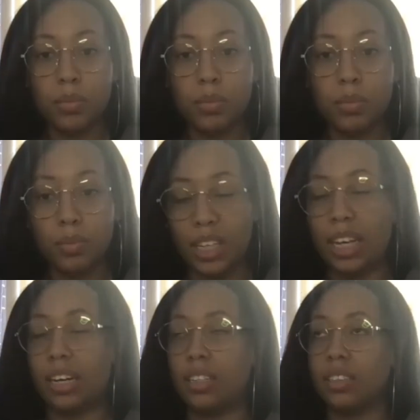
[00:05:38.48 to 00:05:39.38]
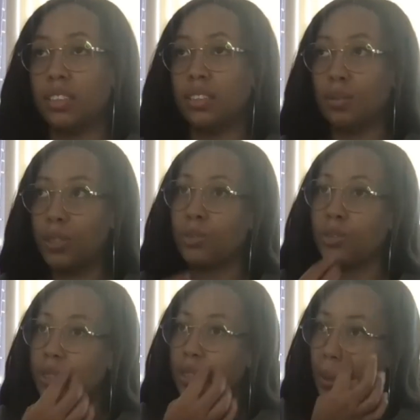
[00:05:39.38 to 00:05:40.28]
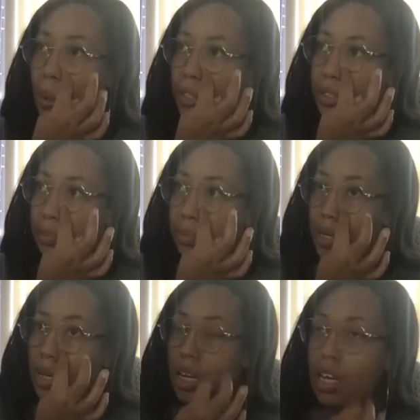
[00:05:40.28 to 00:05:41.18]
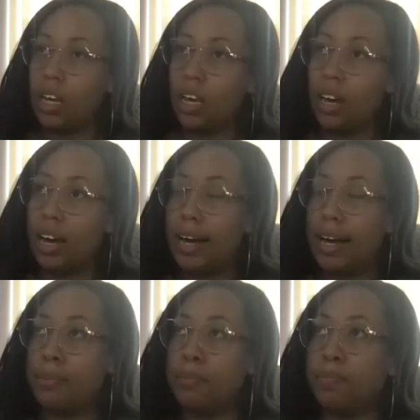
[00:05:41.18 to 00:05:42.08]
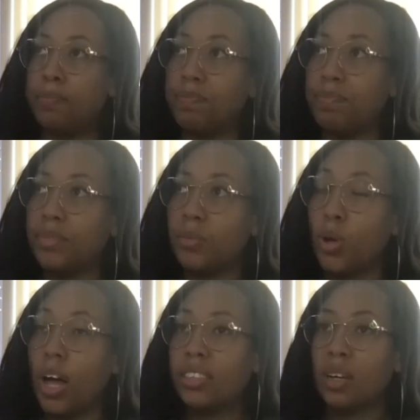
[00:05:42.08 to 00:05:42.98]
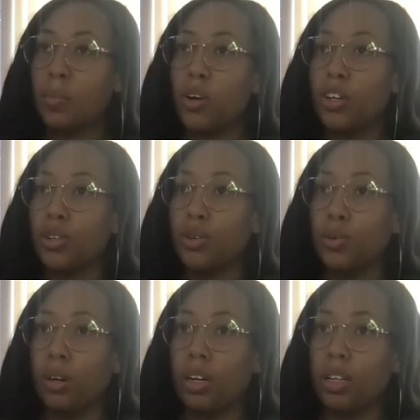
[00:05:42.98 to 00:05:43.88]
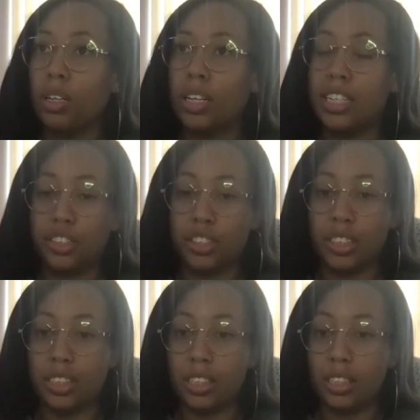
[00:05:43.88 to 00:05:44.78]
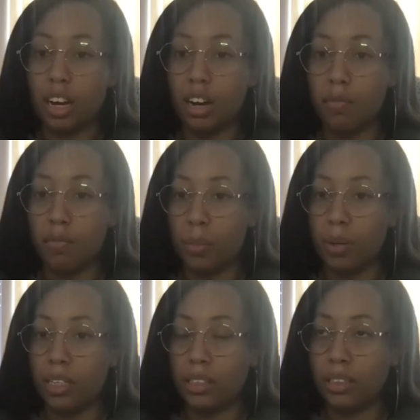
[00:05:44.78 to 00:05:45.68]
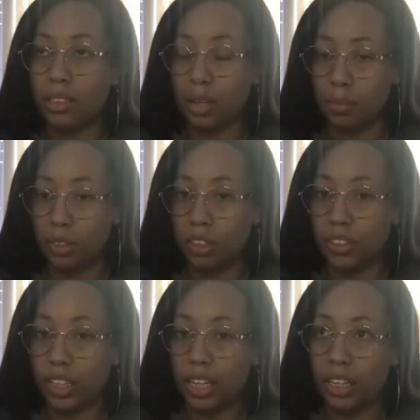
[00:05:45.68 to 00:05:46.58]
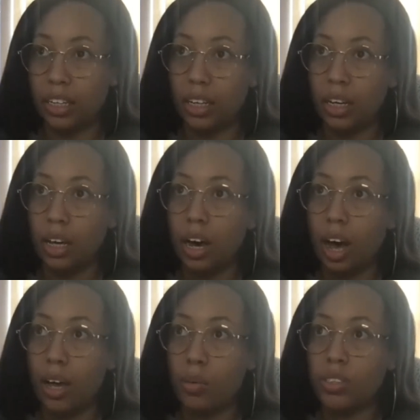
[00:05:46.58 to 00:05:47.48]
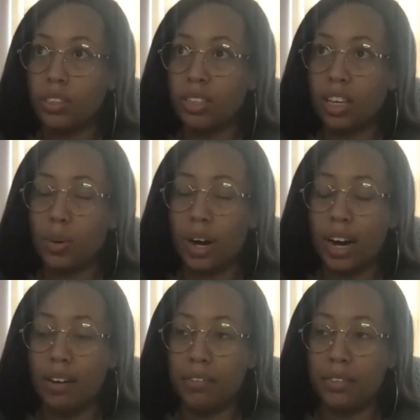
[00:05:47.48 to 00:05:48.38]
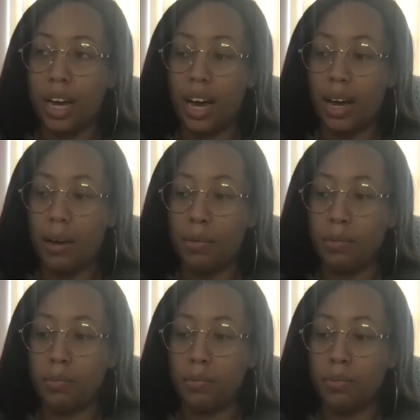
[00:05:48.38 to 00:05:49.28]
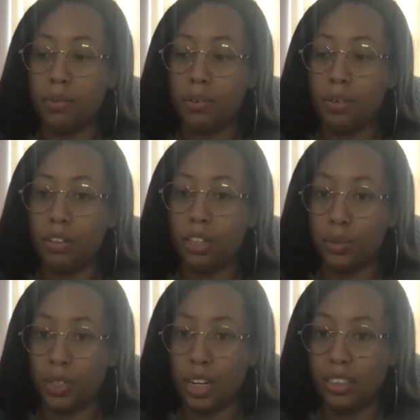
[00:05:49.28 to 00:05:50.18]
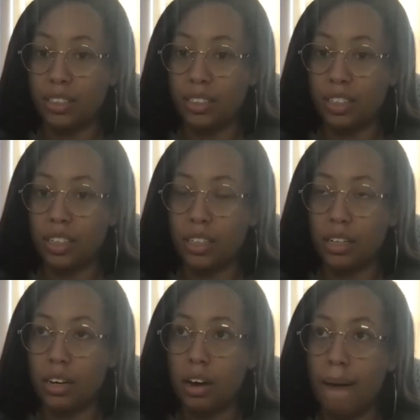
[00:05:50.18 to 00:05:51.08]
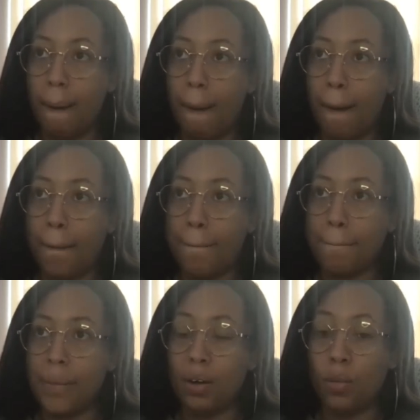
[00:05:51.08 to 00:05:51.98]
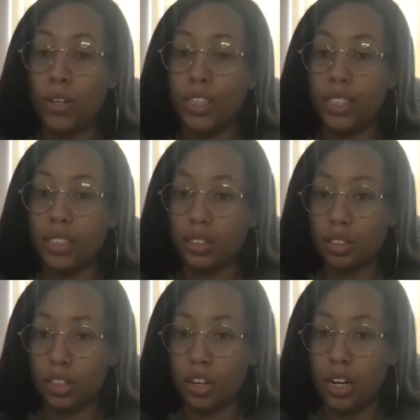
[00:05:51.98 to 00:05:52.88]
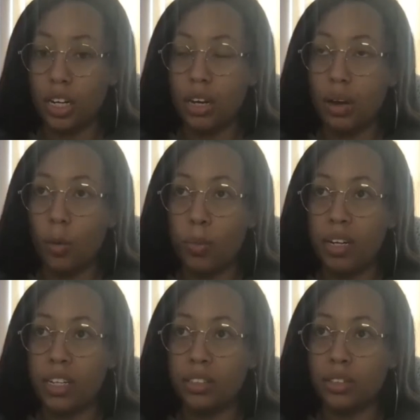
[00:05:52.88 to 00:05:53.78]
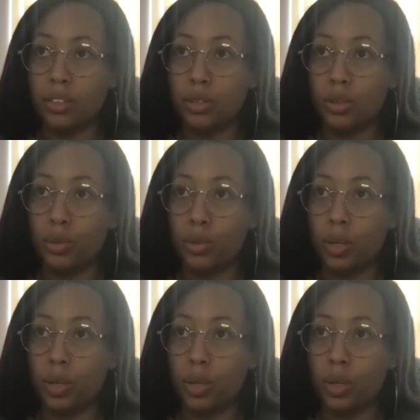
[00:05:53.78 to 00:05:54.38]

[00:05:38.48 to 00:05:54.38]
Yeah, really, really good question. Um, well, as someone who initially didn't come from a STEM degree, I would say you have to have curiosity um, and a willingness to learn and an openness to